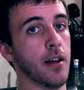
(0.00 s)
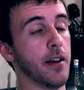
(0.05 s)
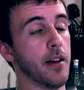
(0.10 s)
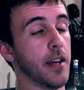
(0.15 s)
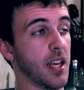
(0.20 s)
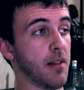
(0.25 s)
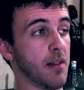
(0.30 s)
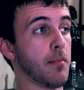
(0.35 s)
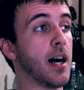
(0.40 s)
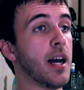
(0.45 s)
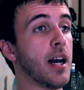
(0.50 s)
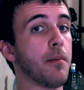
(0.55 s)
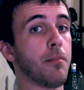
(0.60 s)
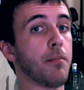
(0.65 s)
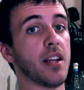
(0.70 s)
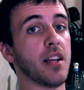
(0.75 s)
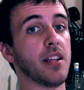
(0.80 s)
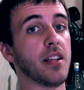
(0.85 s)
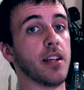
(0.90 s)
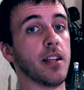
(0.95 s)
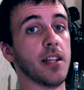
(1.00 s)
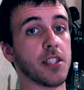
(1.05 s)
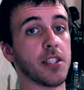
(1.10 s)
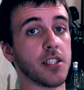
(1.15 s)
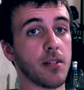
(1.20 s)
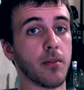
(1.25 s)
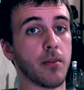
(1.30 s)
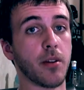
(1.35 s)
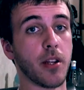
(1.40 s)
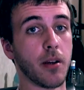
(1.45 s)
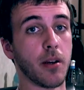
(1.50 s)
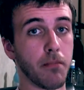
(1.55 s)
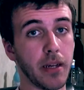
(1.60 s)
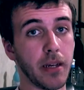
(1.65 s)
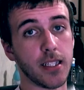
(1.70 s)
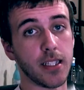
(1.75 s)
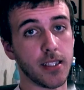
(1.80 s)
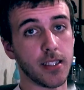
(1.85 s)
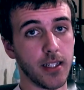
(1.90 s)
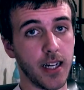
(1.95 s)
in my opinion, is some of their
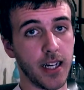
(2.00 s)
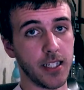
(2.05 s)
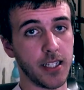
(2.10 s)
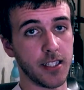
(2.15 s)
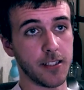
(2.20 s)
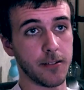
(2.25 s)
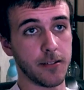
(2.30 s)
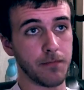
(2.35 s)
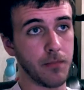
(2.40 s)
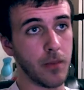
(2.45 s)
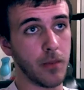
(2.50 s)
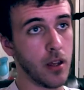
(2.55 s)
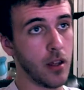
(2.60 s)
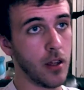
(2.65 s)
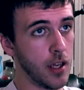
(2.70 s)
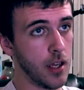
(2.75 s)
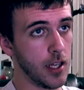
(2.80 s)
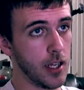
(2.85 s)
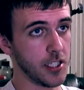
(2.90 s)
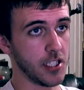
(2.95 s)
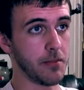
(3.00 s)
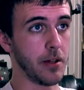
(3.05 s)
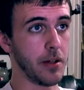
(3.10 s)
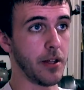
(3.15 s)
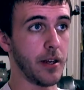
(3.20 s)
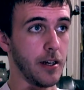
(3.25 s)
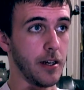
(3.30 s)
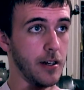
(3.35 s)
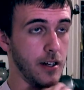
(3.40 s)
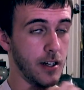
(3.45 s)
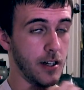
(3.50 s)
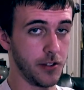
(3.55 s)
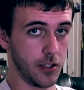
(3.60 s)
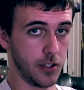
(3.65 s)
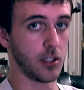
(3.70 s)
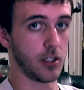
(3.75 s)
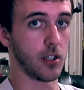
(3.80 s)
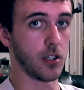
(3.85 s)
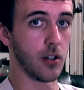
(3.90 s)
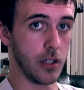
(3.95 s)
B-sides. Some of their
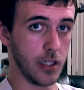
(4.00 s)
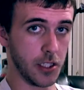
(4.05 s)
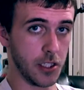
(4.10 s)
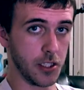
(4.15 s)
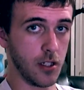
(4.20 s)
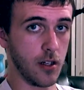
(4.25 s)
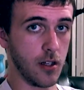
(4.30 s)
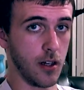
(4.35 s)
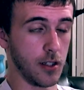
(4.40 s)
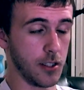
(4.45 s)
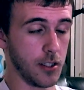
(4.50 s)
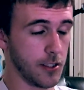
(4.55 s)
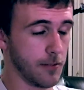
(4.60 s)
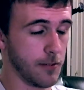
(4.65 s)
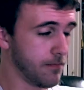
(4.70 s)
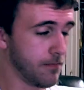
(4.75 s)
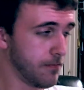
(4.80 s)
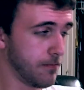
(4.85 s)
undercurrent songs.